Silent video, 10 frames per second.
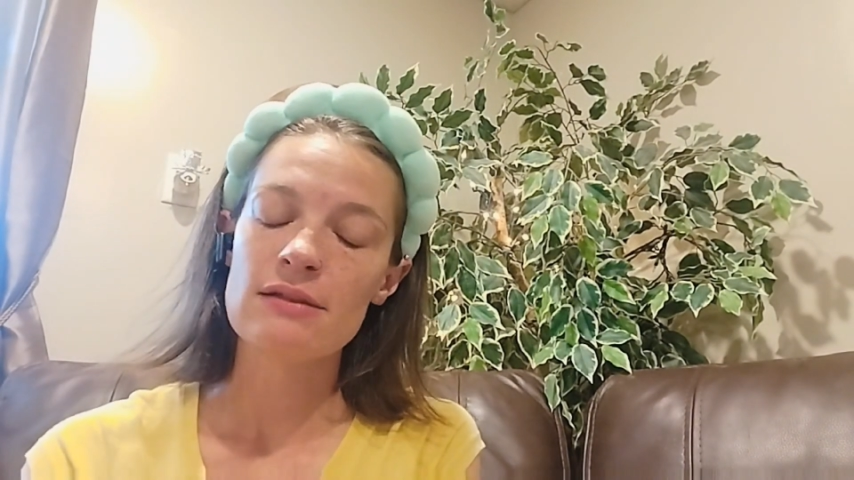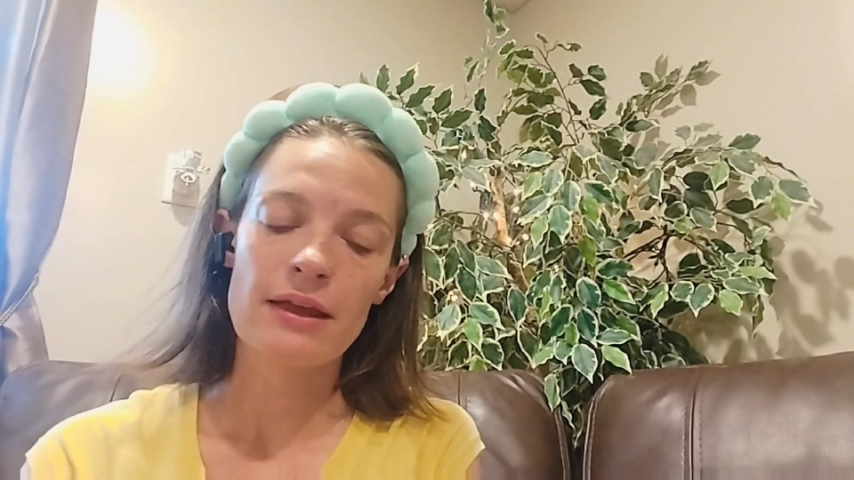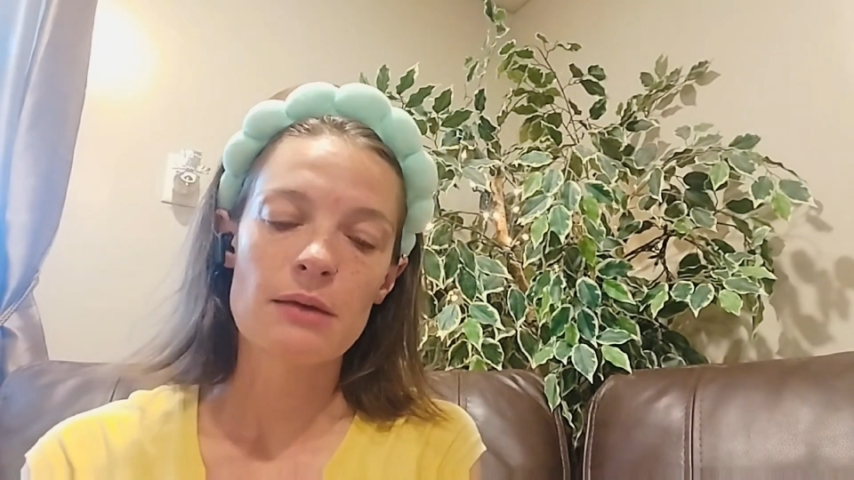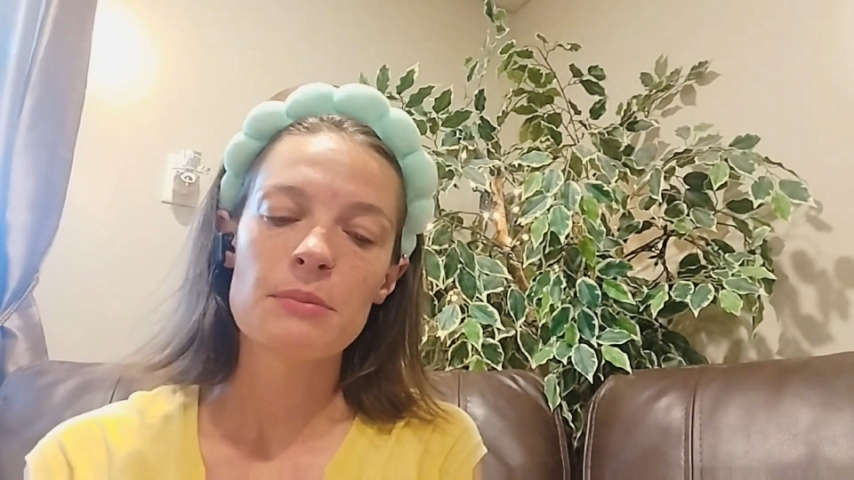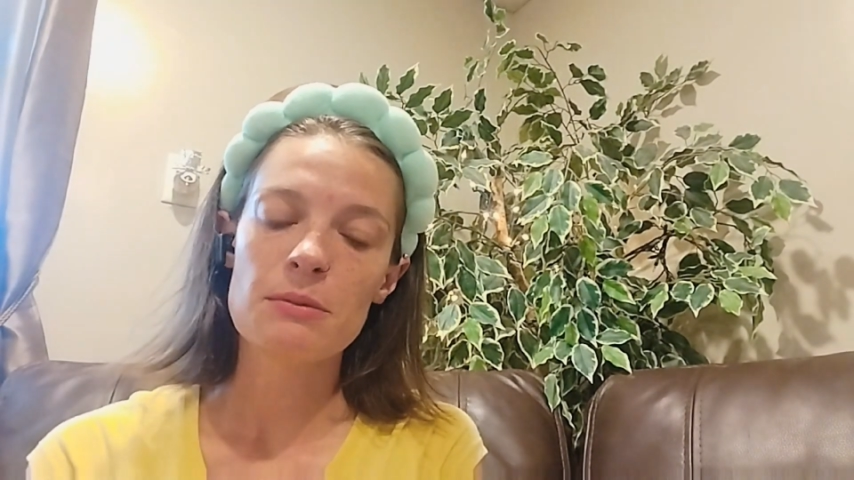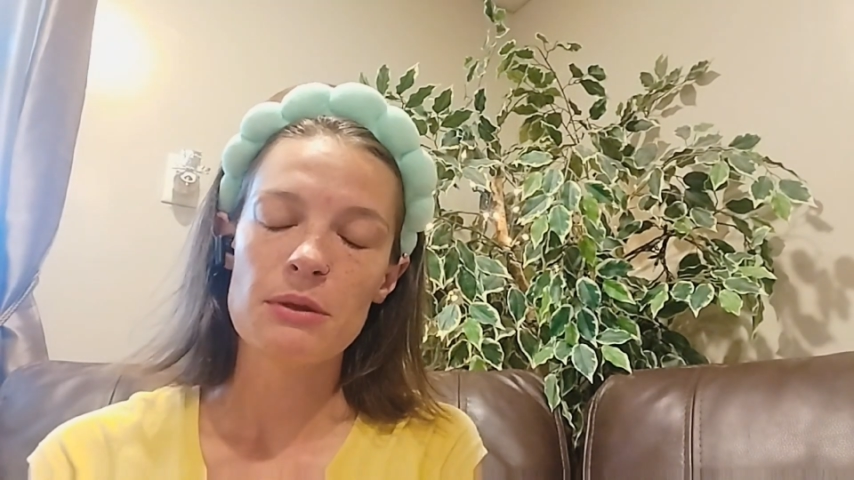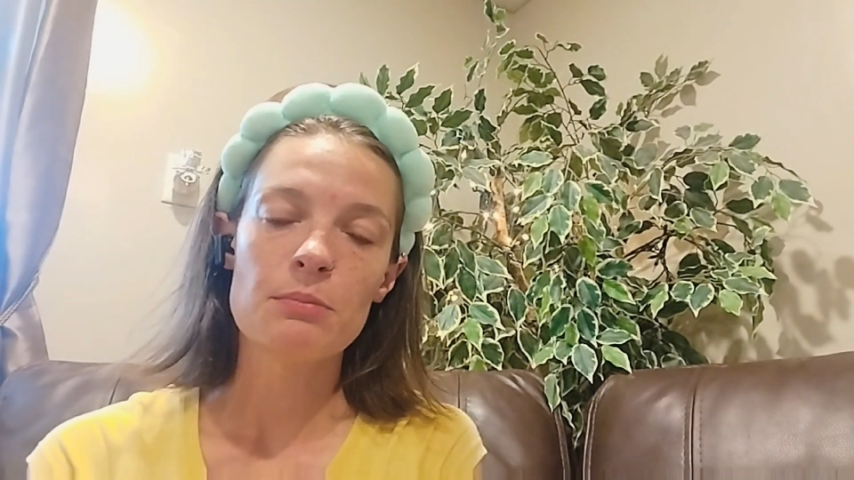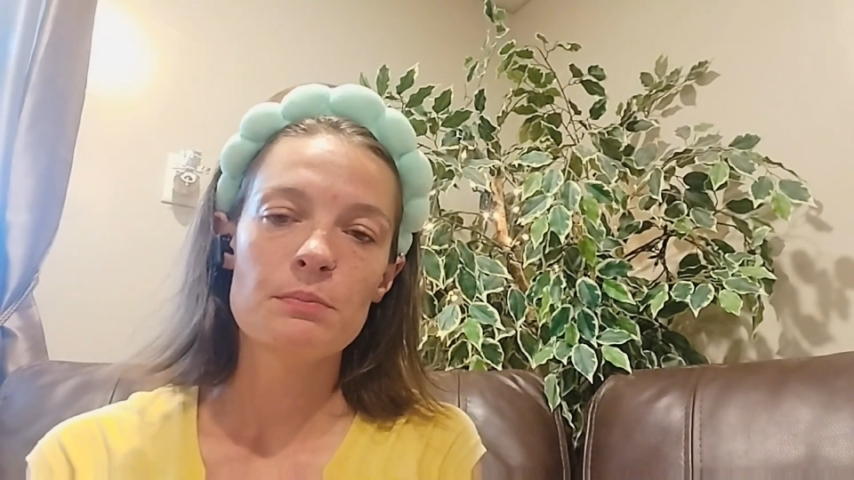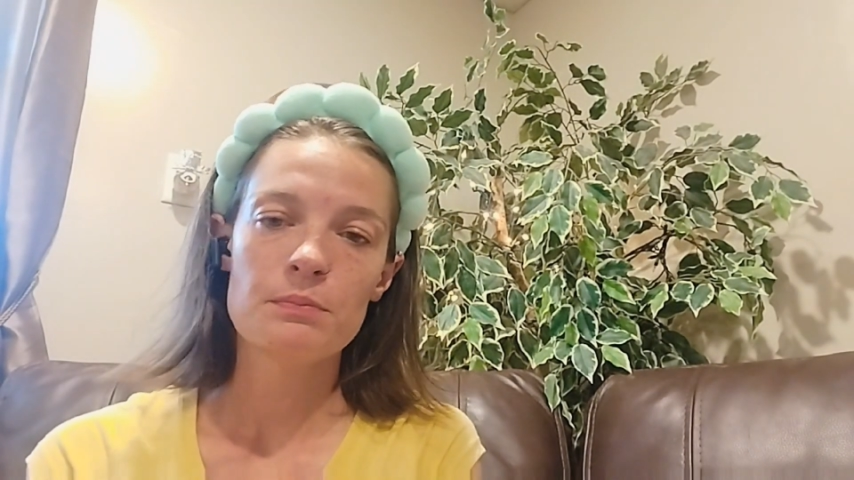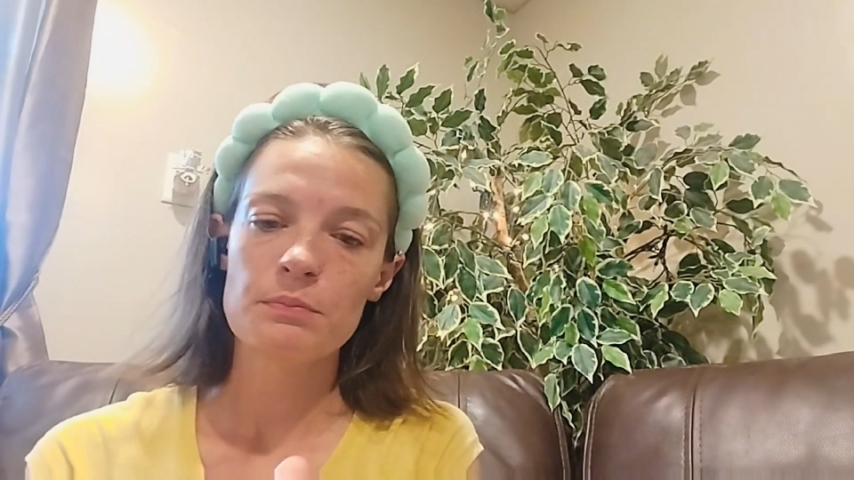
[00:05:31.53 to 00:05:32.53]
like a BB
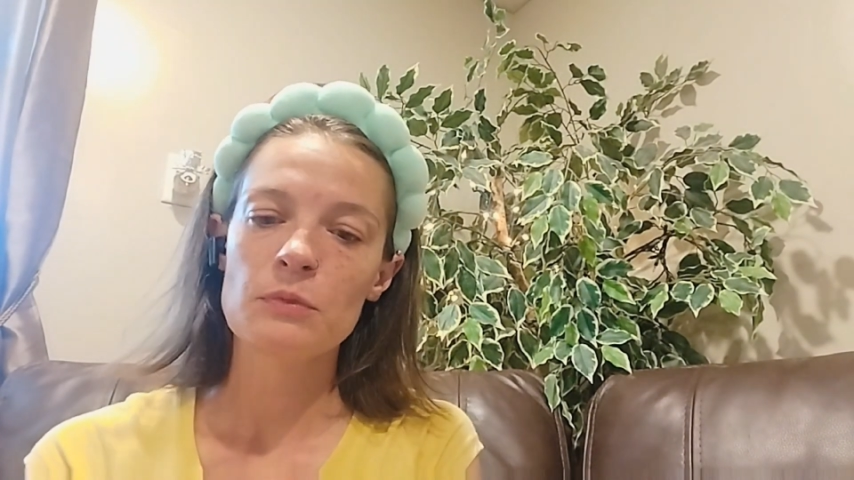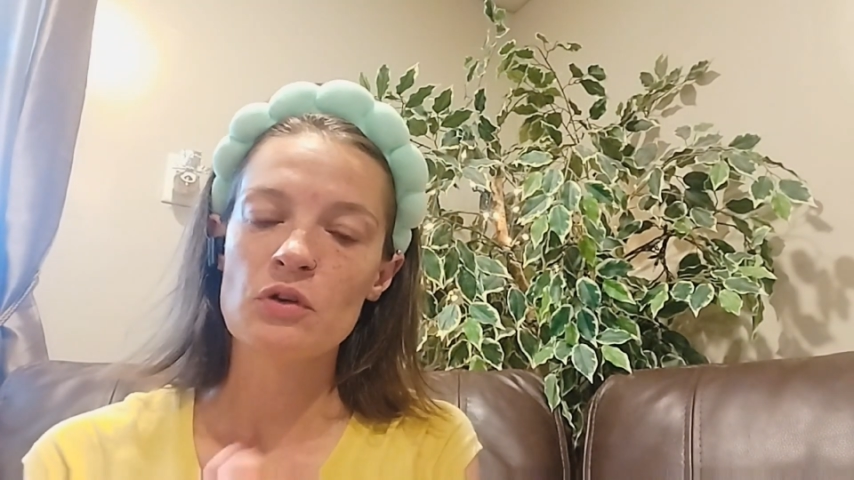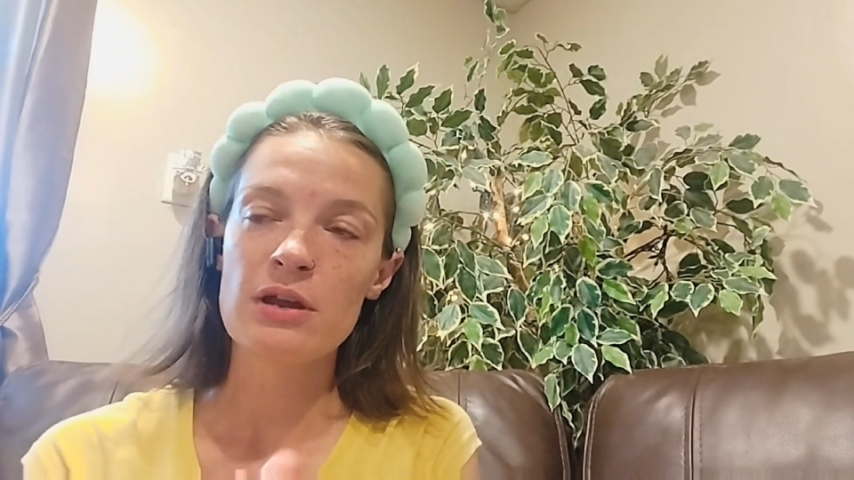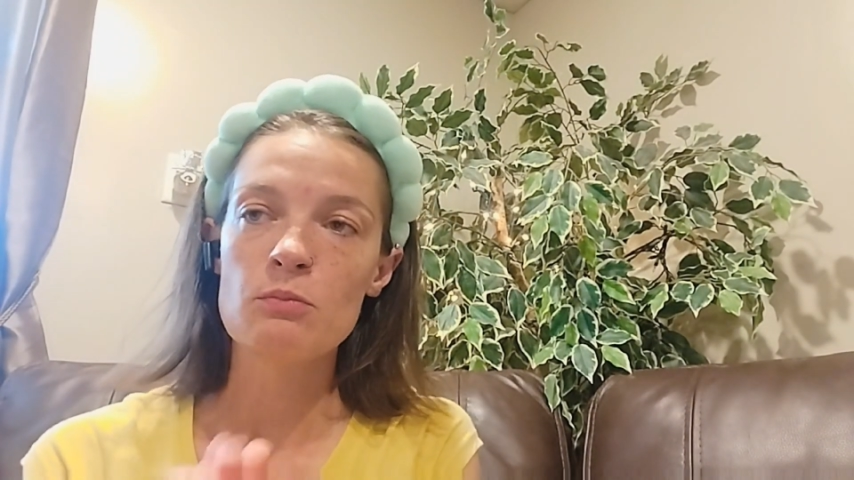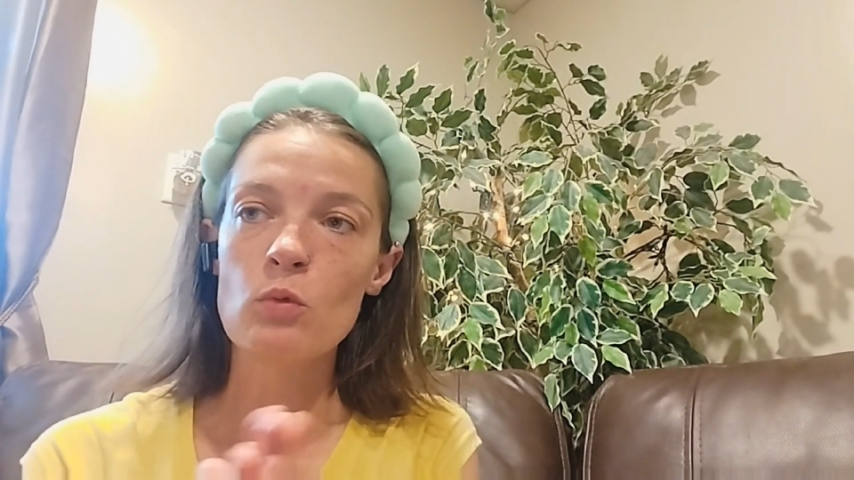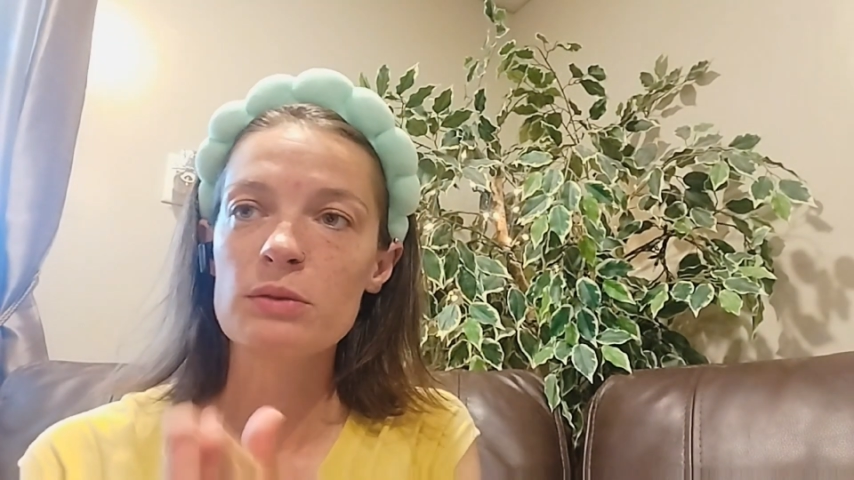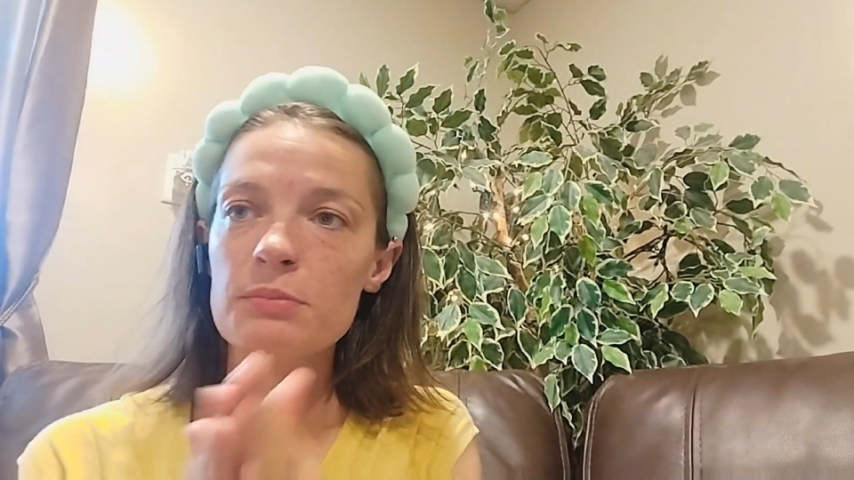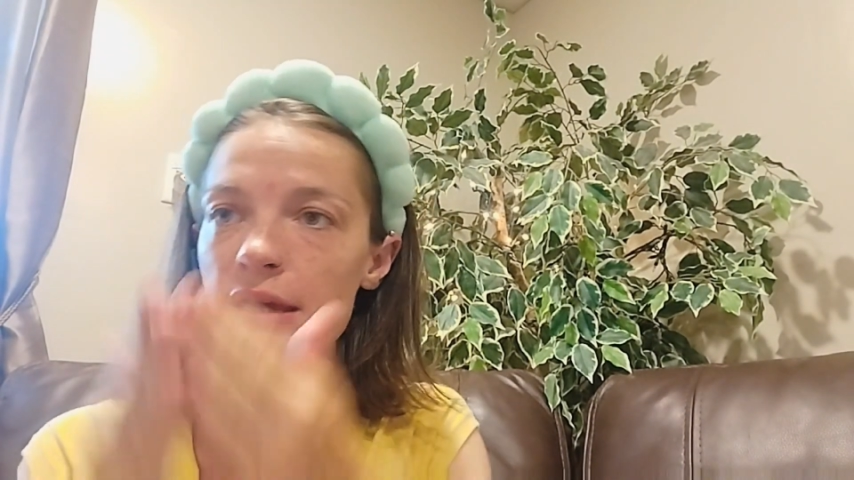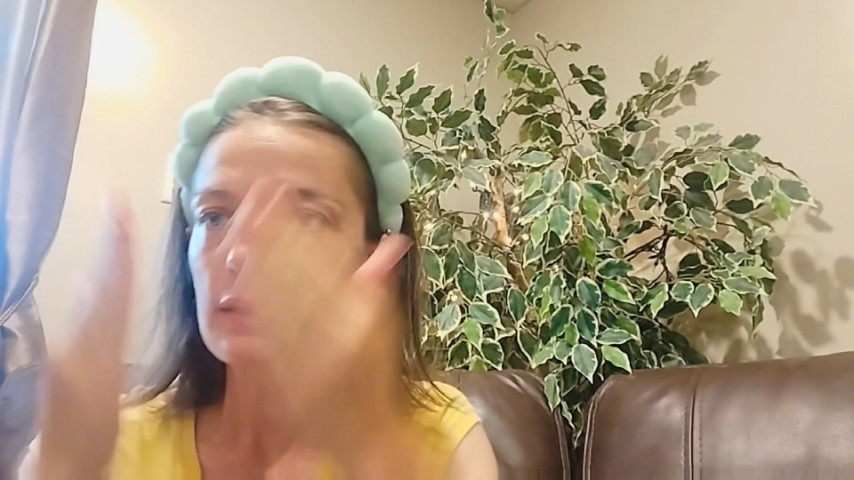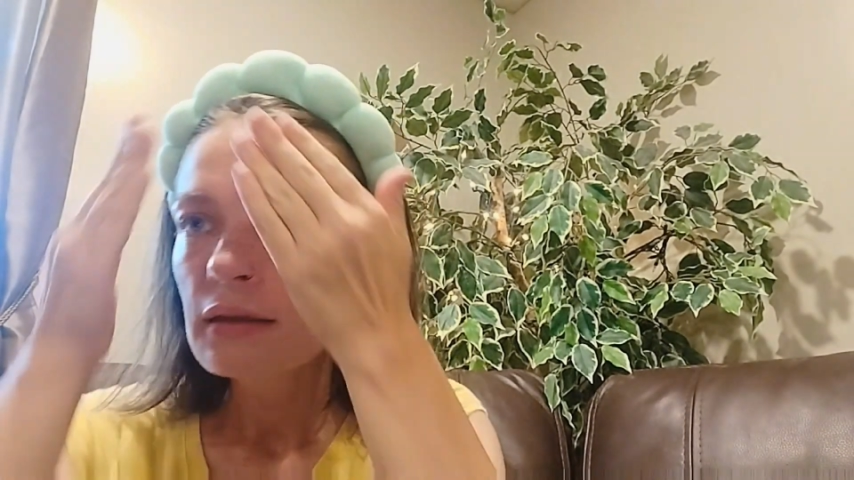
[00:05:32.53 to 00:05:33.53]
cream would
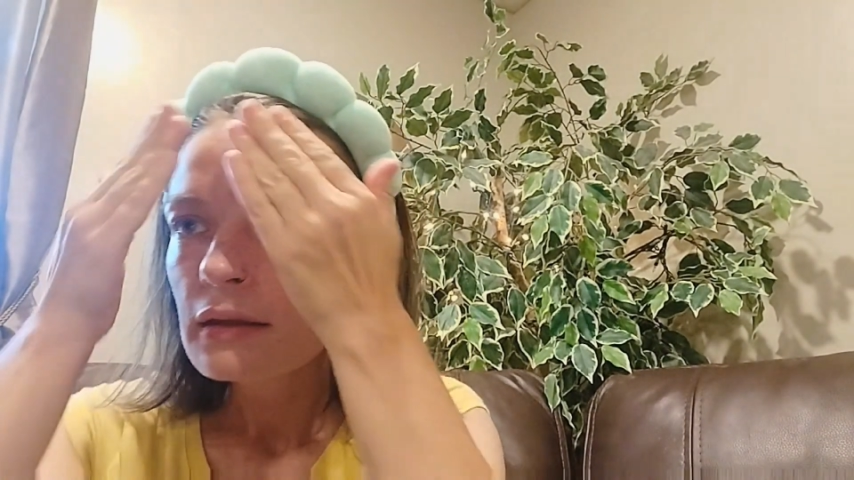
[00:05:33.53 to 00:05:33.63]
be.